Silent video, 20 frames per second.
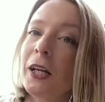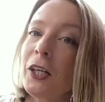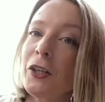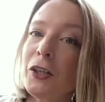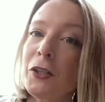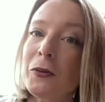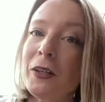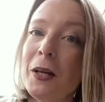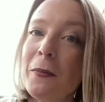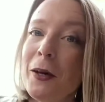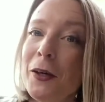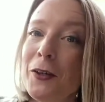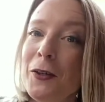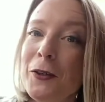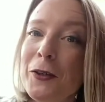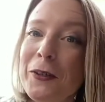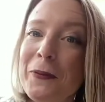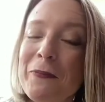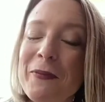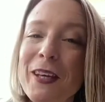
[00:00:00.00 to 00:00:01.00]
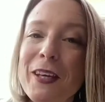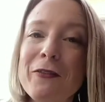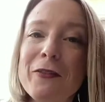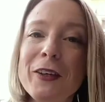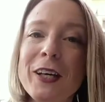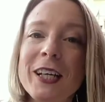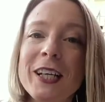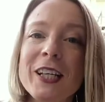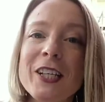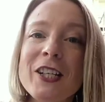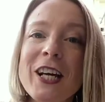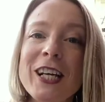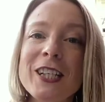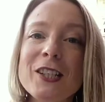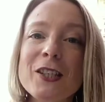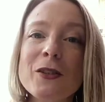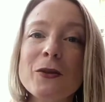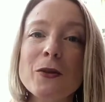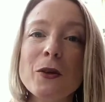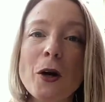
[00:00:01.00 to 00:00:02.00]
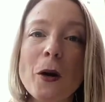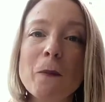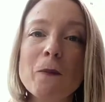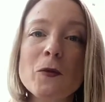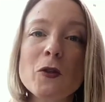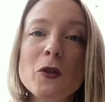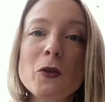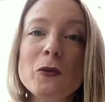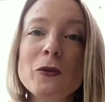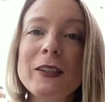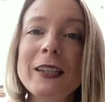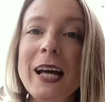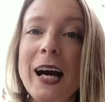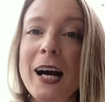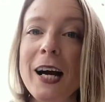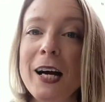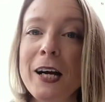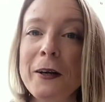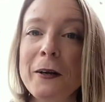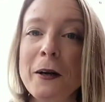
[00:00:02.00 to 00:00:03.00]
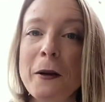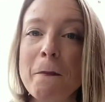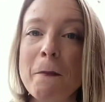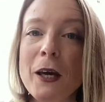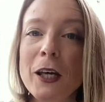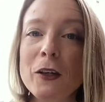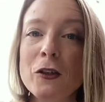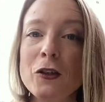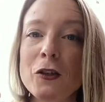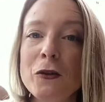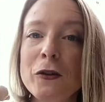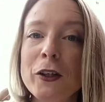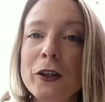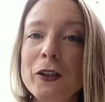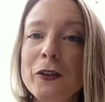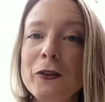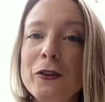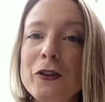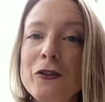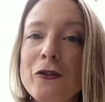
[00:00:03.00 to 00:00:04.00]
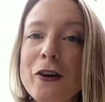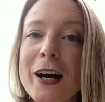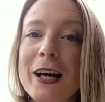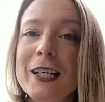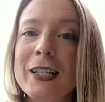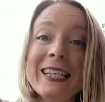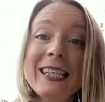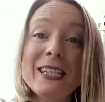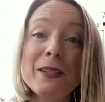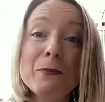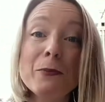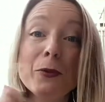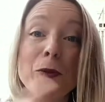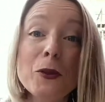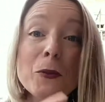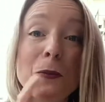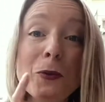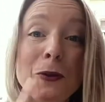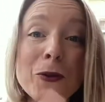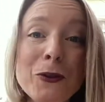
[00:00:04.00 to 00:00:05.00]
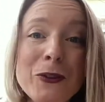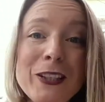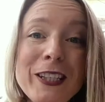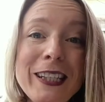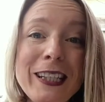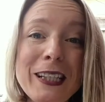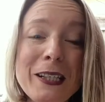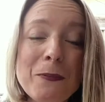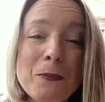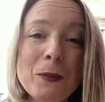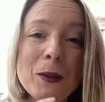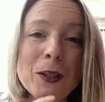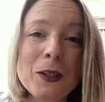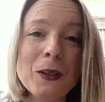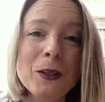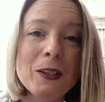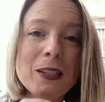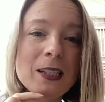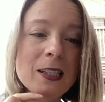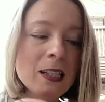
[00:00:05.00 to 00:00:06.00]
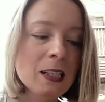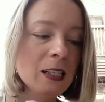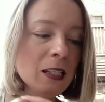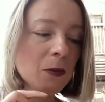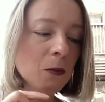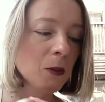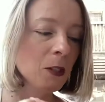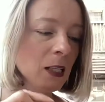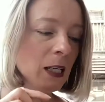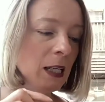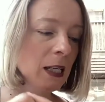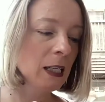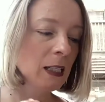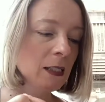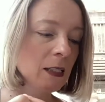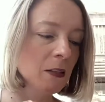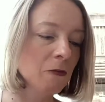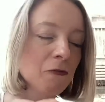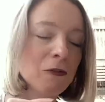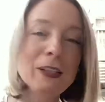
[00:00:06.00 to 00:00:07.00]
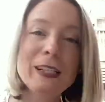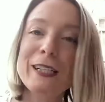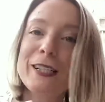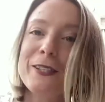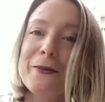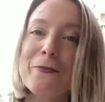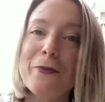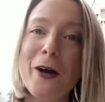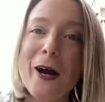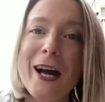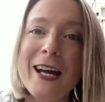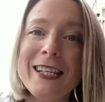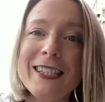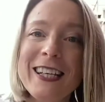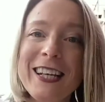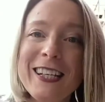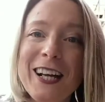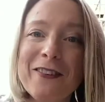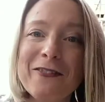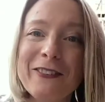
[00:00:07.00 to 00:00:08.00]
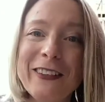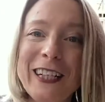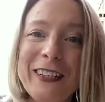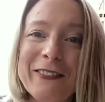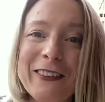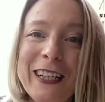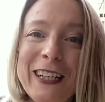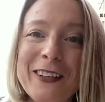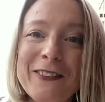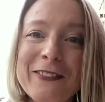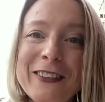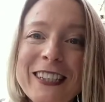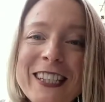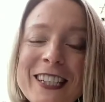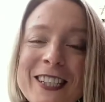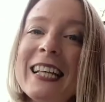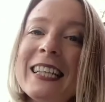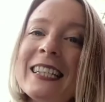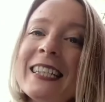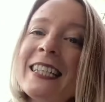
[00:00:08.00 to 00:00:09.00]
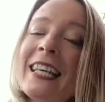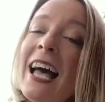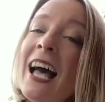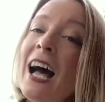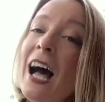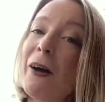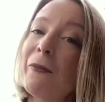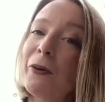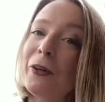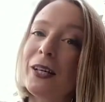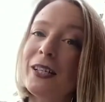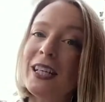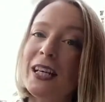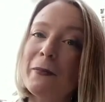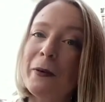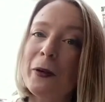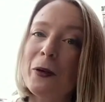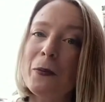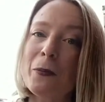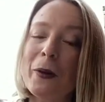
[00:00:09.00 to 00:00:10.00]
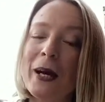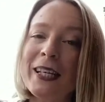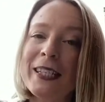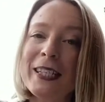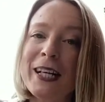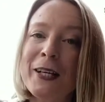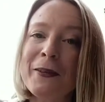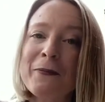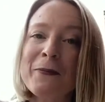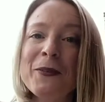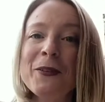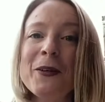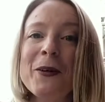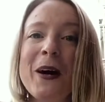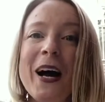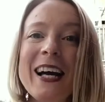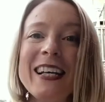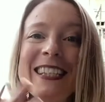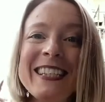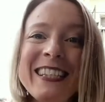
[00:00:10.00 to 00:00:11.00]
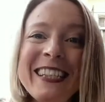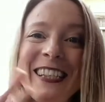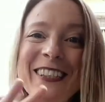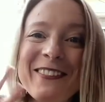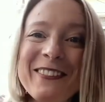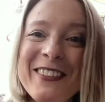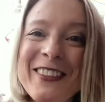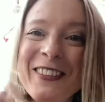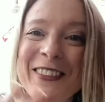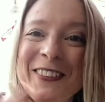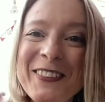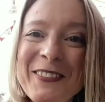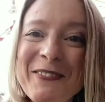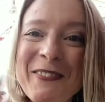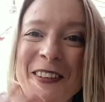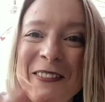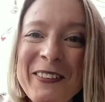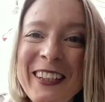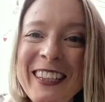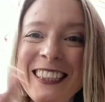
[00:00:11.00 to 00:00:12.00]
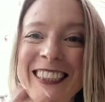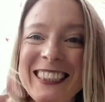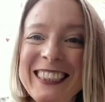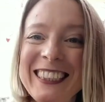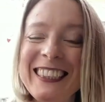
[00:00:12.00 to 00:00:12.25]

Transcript: But I just wanna make sure, if you get a chance to come to Naha, make sure you try this Buku Buku tea, because this one is a real surprise and I really, really love it. And I'm gonna say my goodbyes now, so I see you soon. Bye-bye.